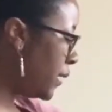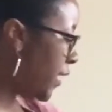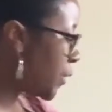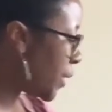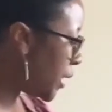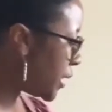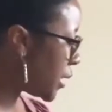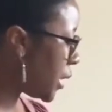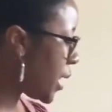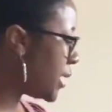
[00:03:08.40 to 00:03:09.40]
And these were in
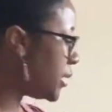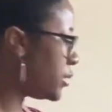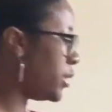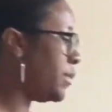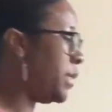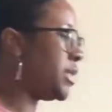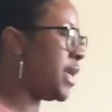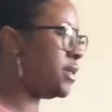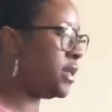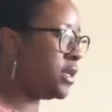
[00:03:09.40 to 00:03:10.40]
his closet, so let me
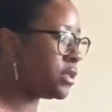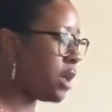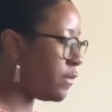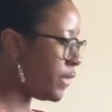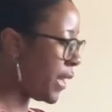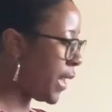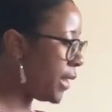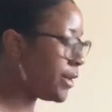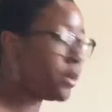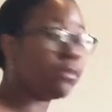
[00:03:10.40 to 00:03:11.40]
take these off the
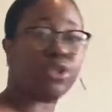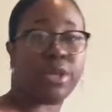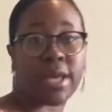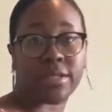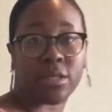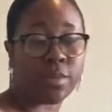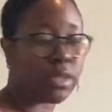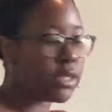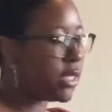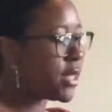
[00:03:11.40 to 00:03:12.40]
hanger. I'm sure you guys don't
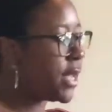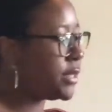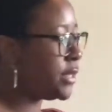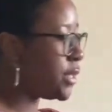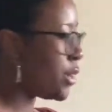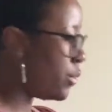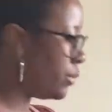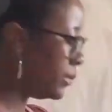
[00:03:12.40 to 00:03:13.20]
wanna see that, so.